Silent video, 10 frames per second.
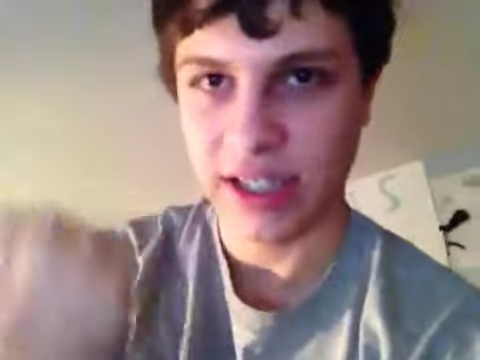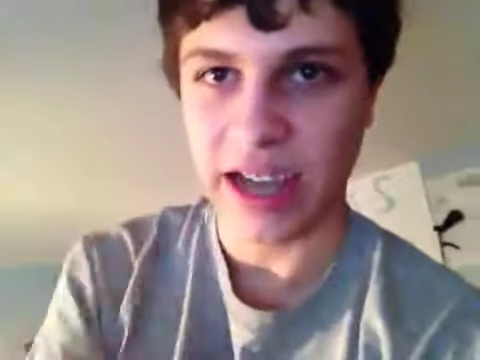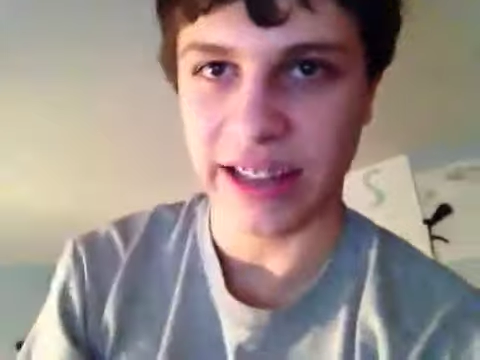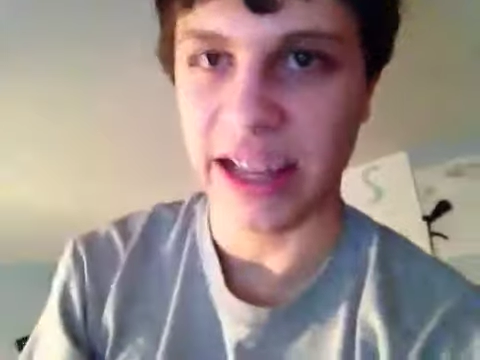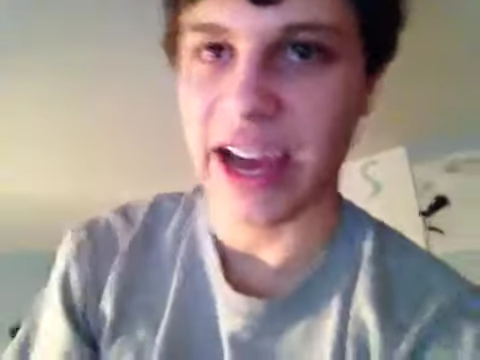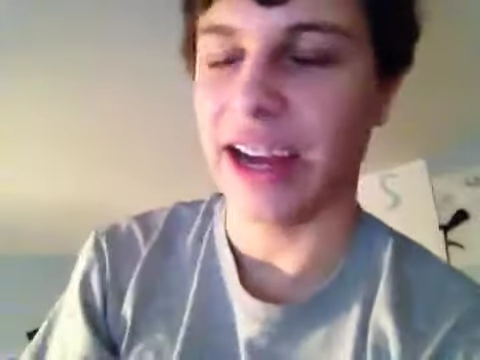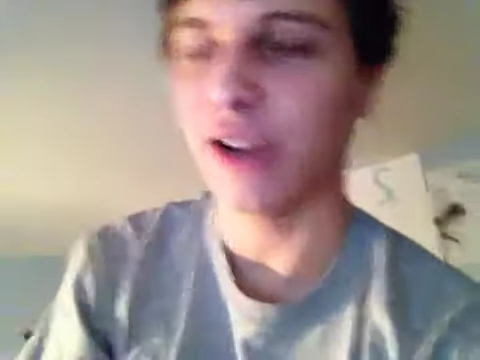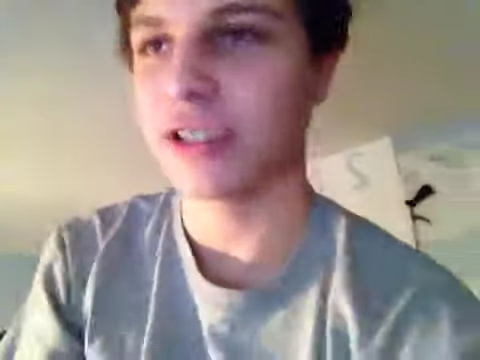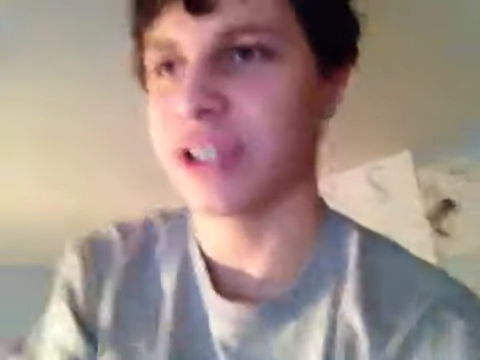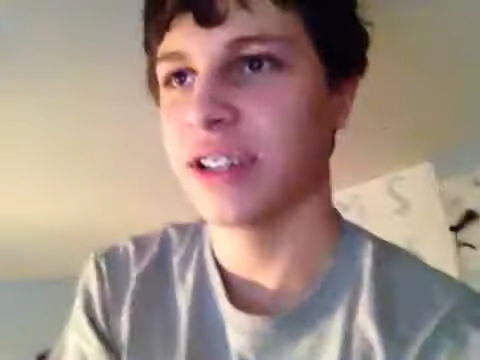got that
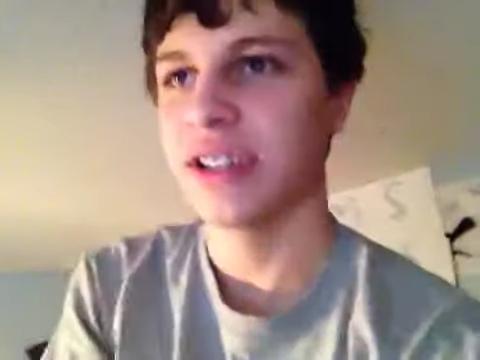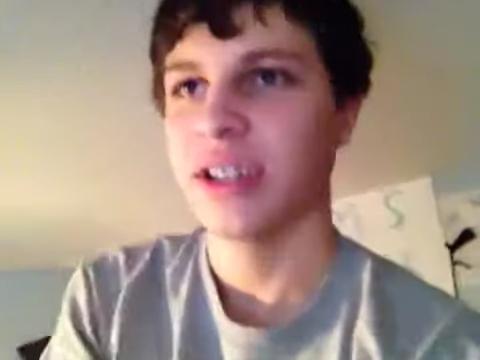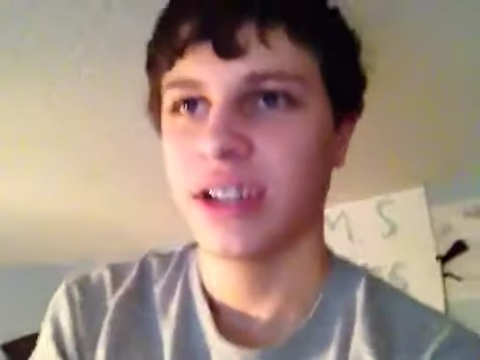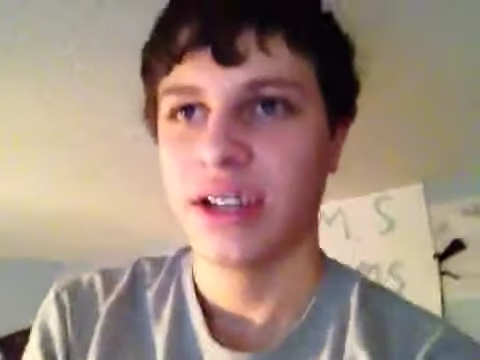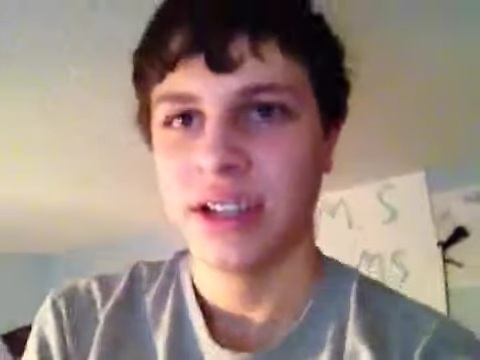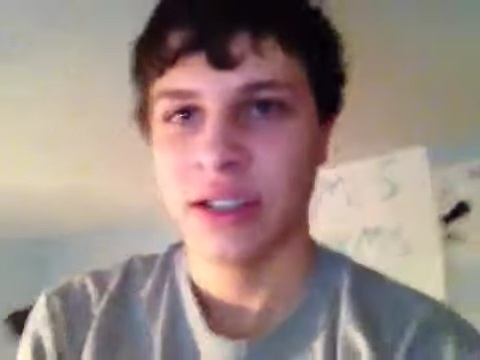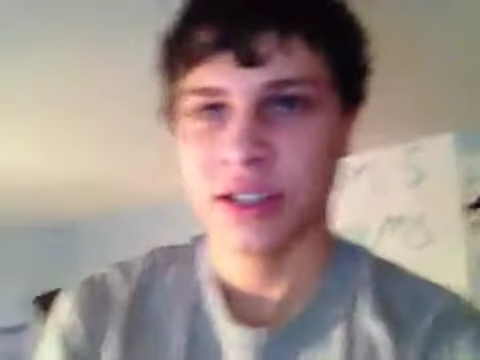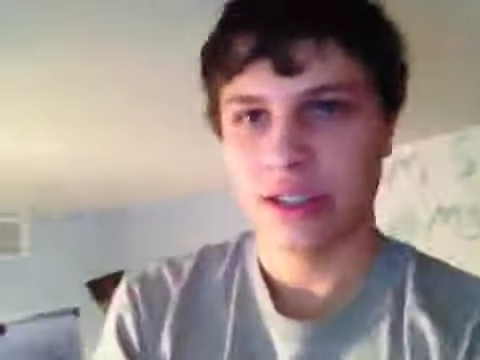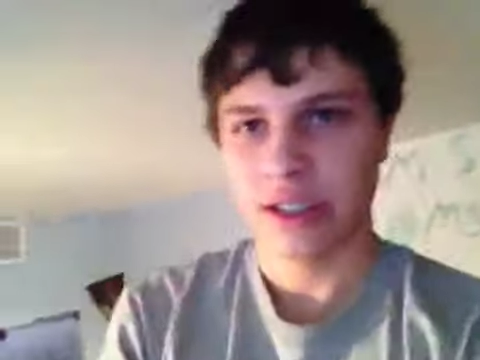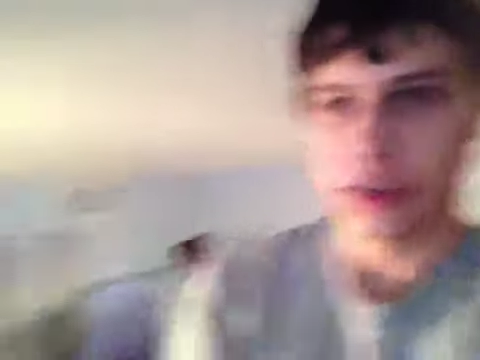out.
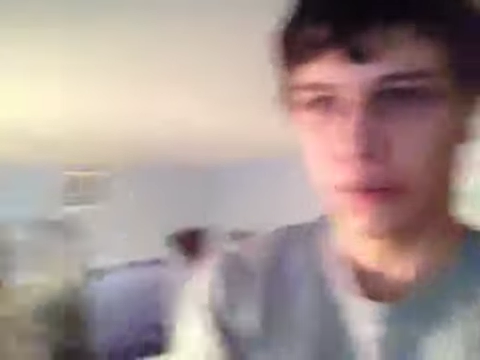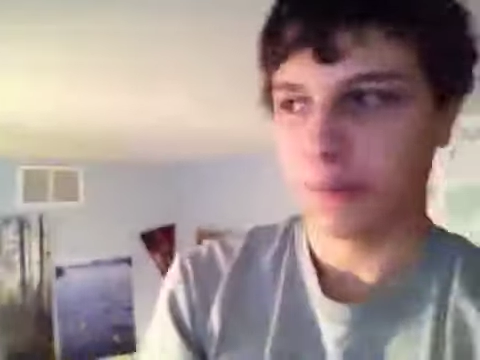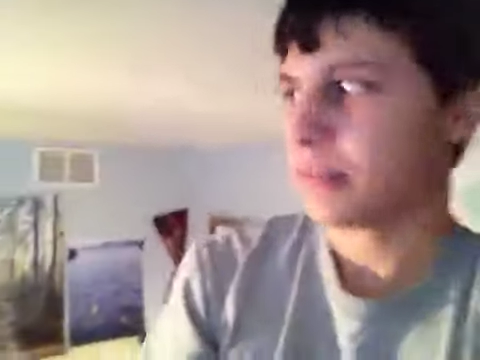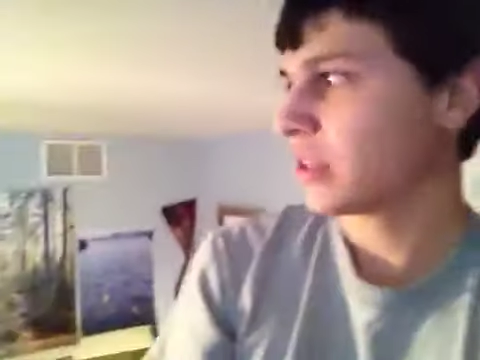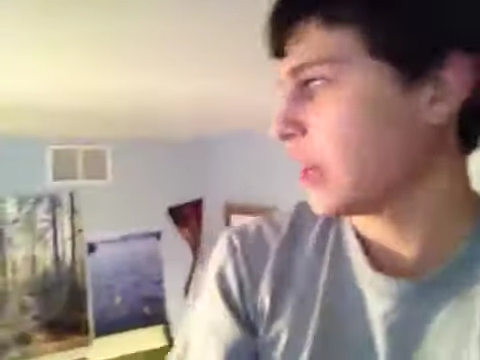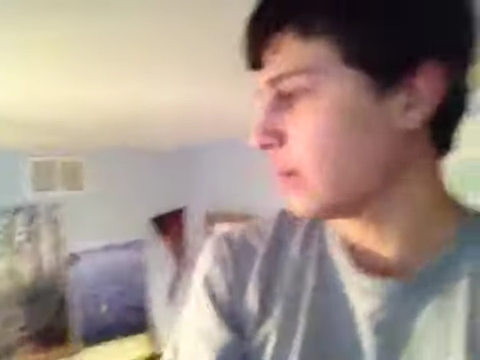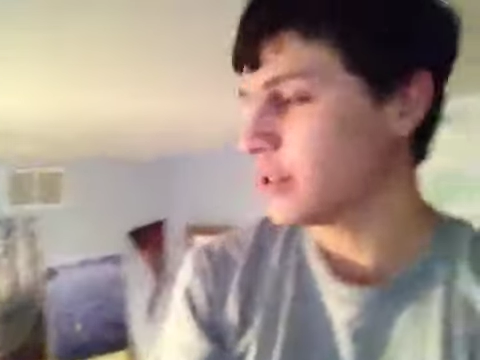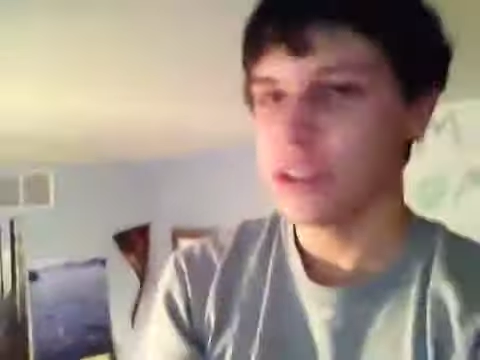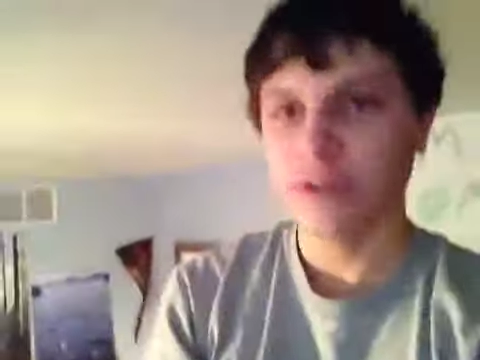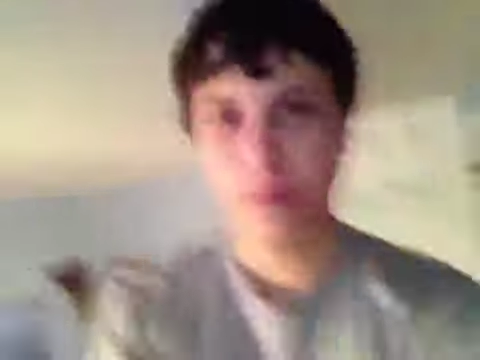So I'm
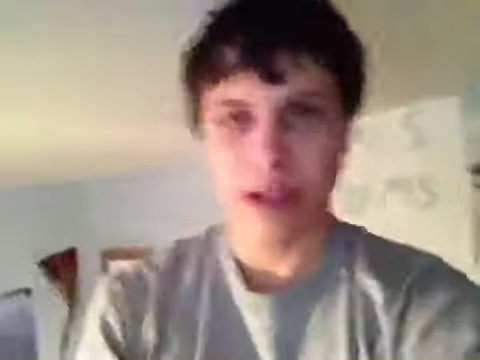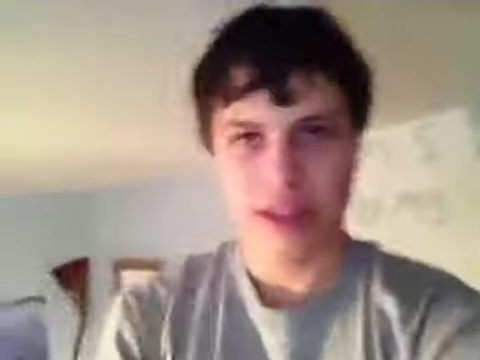just doing my